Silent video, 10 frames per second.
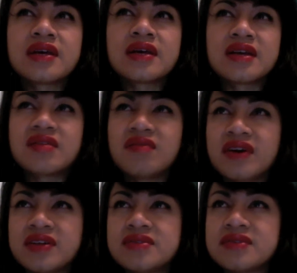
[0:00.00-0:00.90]

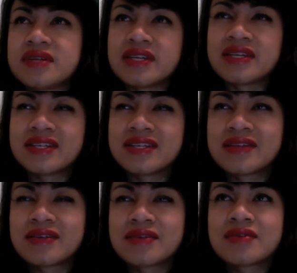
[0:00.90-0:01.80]
advisory,
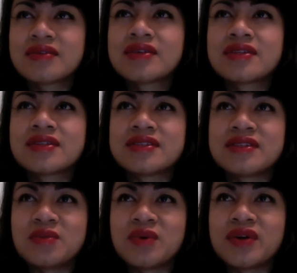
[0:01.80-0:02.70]
this little
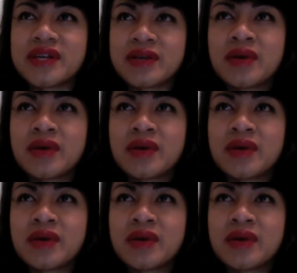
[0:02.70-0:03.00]
warning,